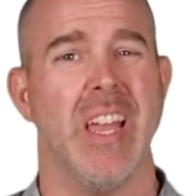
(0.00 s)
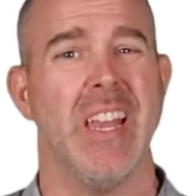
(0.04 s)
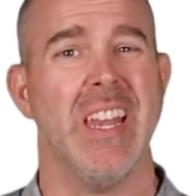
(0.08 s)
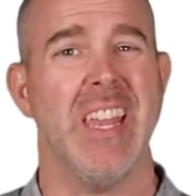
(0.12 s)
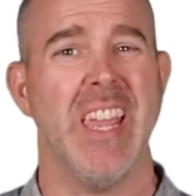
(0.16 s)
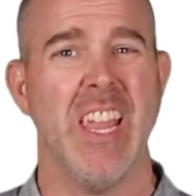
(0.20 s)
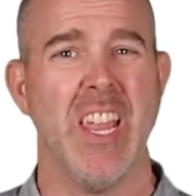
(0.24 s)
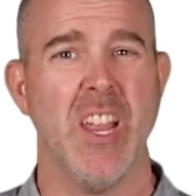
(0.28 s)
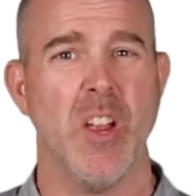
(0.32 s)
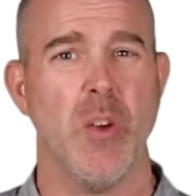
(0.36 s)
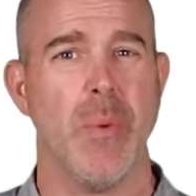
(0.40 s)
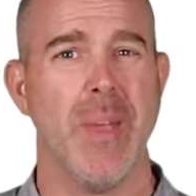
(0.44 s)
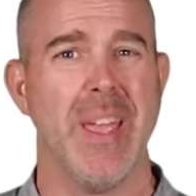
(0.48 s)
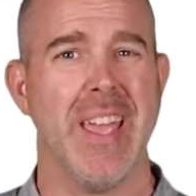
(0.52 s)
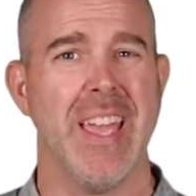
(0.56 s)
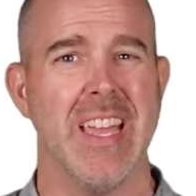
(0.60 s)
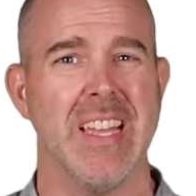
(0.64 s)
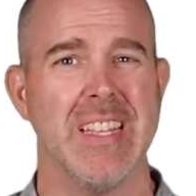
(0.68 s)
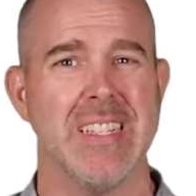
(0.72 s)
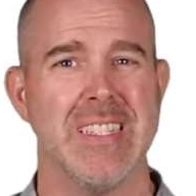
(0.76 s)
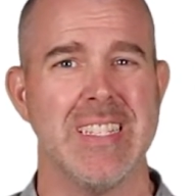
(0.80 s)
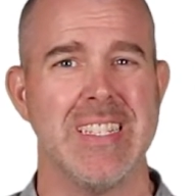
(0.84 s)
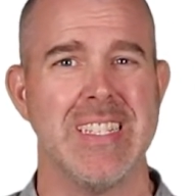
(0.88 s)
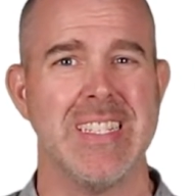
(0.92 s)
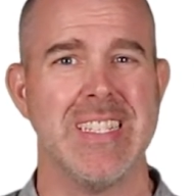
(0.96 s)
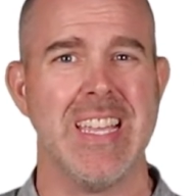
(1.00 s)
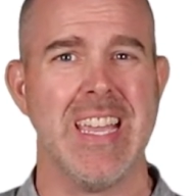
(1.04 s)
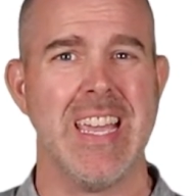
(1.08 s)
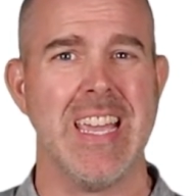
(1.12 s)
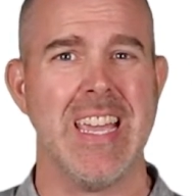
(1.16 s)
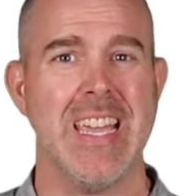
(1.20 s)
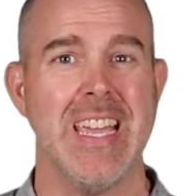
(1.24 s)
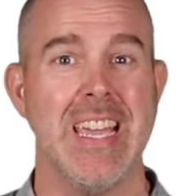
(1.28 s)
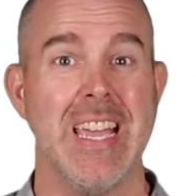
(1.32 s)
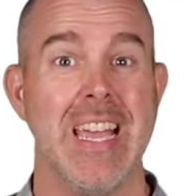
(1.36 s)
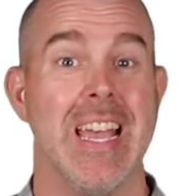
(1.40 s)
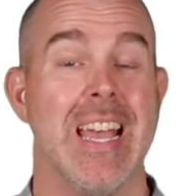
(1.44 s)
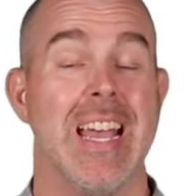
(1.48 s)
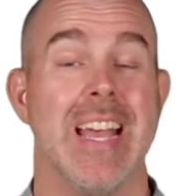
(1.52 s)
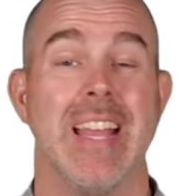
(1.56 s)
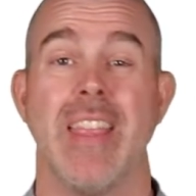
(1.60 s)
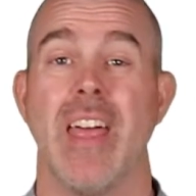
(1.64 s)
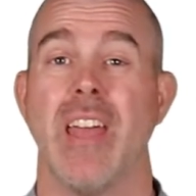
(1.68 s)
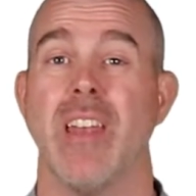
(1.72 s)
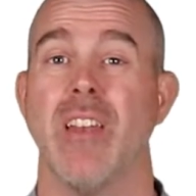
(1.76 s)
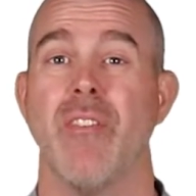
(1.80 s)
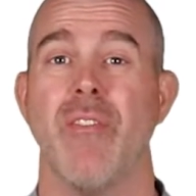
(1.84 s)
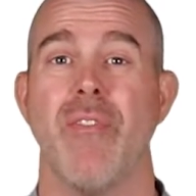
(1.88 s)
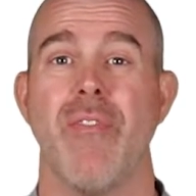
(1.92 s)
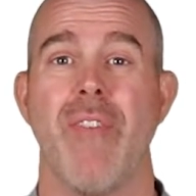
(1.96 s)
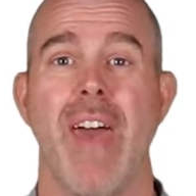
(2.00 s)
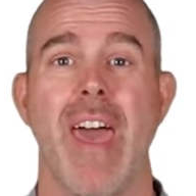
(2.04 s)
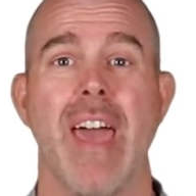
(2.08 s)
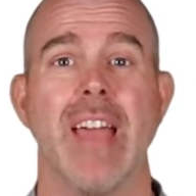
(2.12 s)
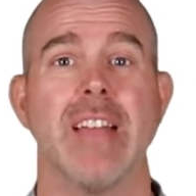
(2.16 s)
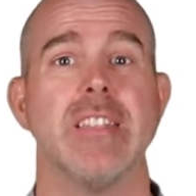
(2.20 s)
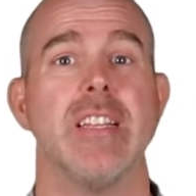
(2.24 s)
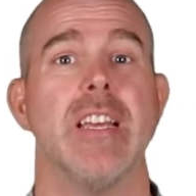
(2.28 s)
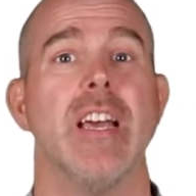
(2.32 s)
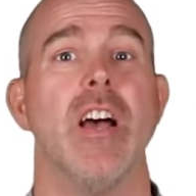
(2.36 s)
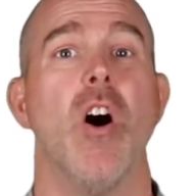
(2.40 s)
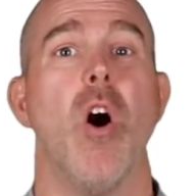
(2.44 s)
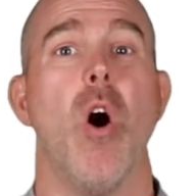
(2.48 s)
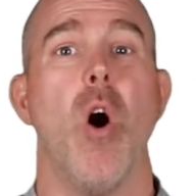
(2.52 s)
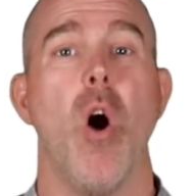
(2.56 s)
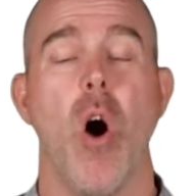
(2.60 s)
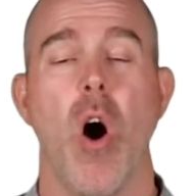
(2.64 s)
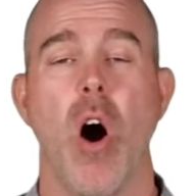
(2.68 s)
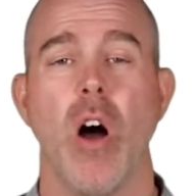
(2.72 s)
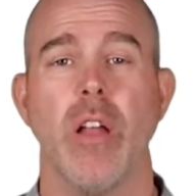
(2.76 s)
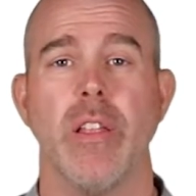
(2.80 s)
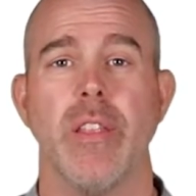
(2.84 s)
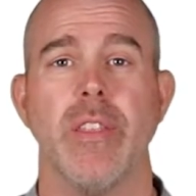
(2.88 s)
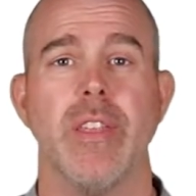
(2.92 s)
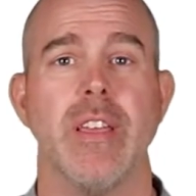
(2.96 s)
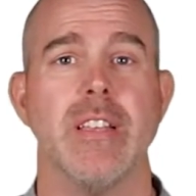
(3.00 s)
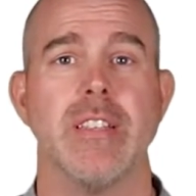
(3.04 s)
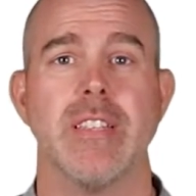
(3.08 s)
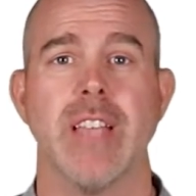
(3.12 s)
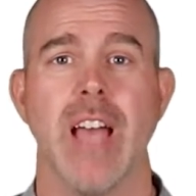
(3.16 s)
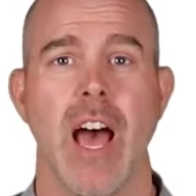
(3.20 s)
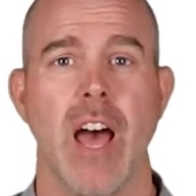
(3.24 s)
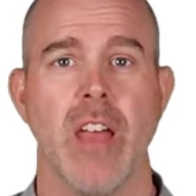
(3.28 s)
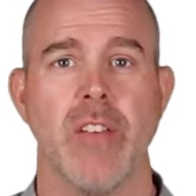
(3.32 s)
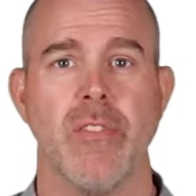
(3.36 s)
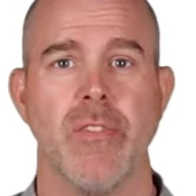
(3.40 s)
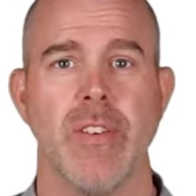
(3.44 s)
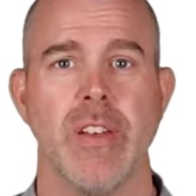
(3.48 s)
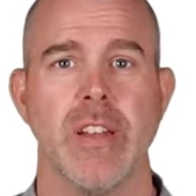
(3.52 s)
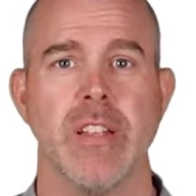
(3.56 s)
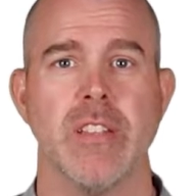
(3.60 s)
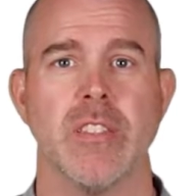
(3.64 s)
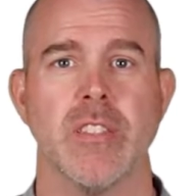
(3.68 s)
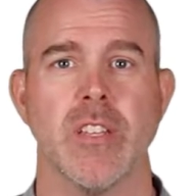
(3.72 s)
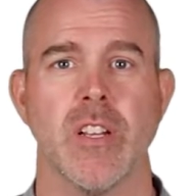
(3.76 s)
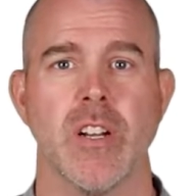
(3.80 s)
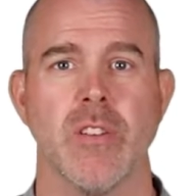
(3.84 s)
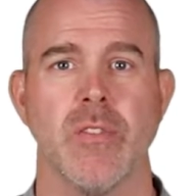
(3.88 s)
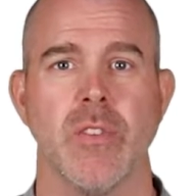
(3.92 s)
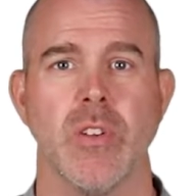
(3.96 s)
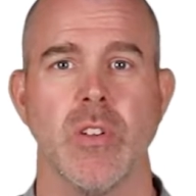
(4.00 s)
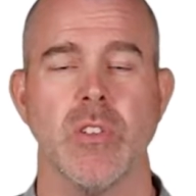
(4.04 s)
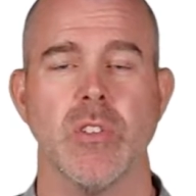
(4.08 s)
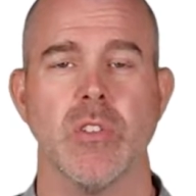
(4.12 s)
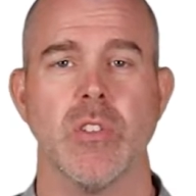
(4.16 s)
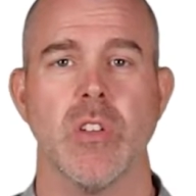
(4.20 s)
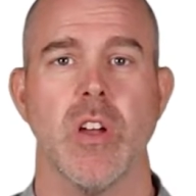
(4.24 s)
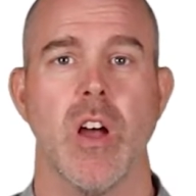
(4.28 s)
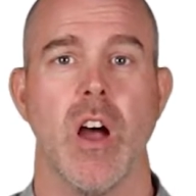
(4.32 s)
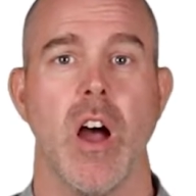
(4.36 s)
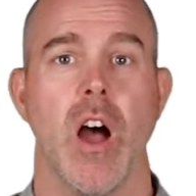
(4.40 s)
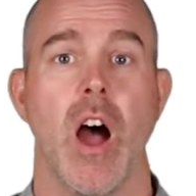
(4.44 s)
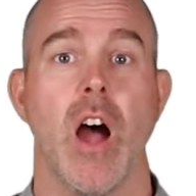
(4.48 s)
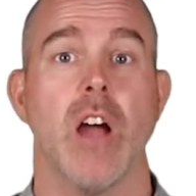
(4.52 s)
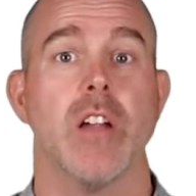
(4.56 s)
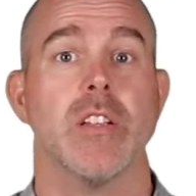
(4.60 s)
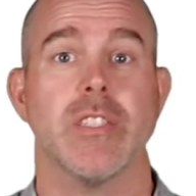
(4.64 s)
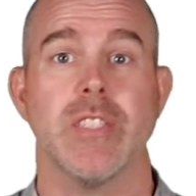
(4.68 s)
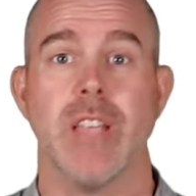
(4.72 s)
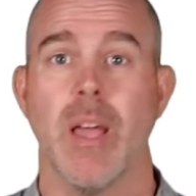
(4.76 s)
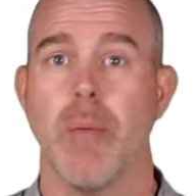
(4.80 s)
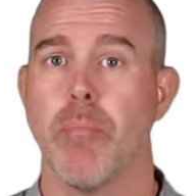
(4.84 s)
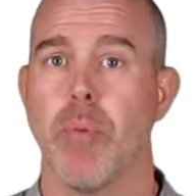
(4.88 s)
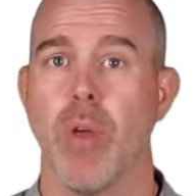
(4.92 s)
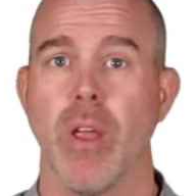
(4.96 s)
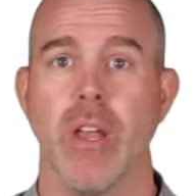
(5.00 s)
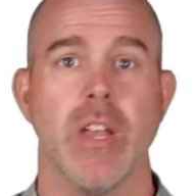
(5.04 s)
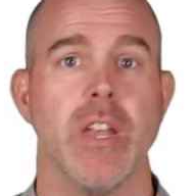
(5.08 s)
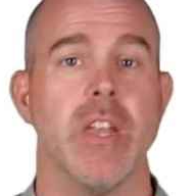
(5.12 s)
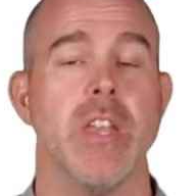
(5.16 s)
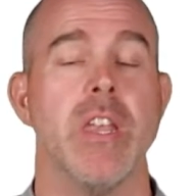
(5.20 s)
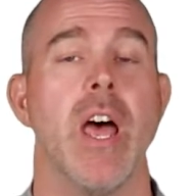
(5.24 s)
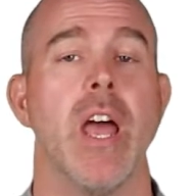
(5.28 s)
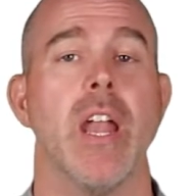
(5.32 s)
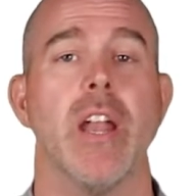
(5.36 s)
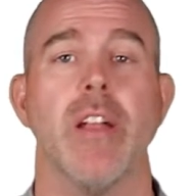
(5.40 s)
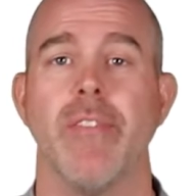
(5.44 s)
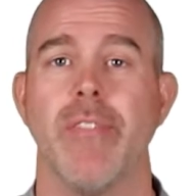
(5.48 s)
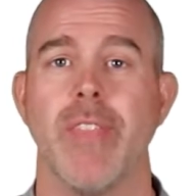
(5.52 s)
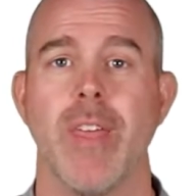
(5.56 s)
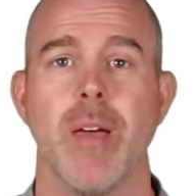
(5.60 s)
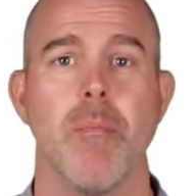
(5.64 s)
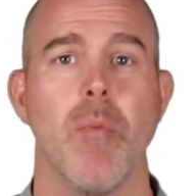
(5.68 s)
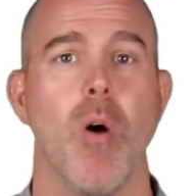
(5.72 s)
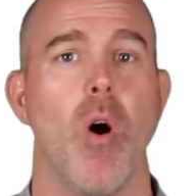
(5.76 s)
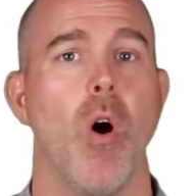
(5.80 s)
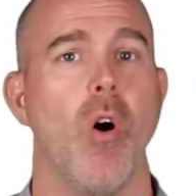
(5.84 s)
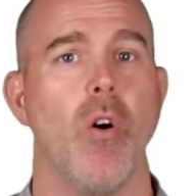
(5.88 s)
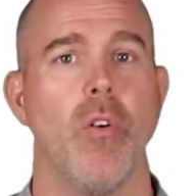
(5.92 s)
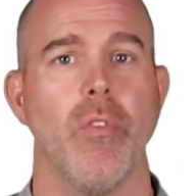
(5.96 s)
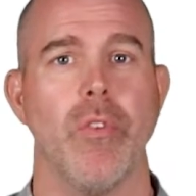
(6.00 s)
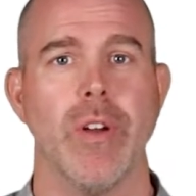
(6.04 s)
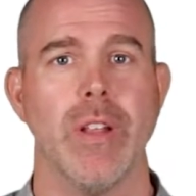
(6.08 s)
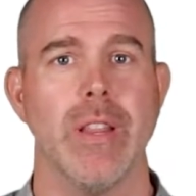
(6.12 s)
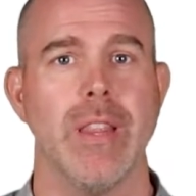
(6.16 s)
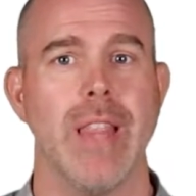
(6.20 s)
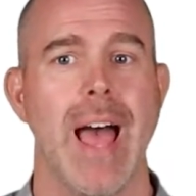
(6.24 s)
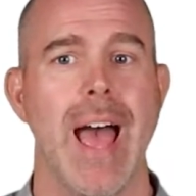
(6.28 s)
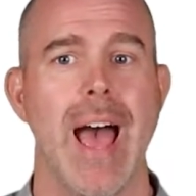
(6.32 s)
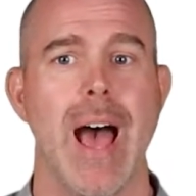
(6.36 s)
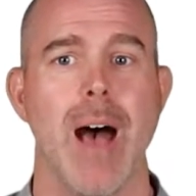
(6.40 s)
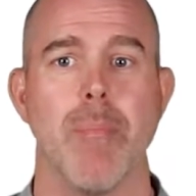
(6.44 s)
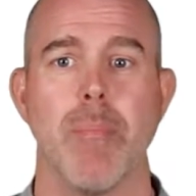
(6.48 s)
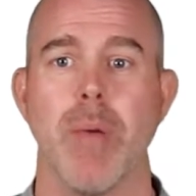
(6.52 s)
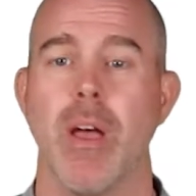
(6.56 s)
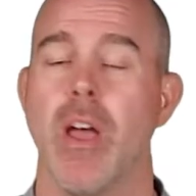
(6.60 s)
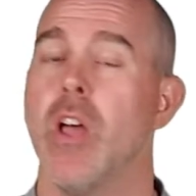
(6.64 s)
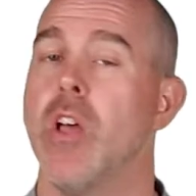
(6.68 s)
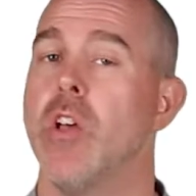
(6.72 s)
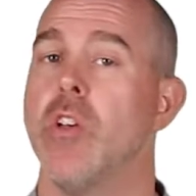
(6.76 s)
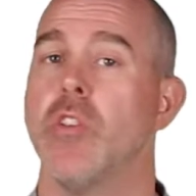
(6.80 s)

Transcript: And here we can see that in fact, all of these confidence intervals are separate. None of them overlap.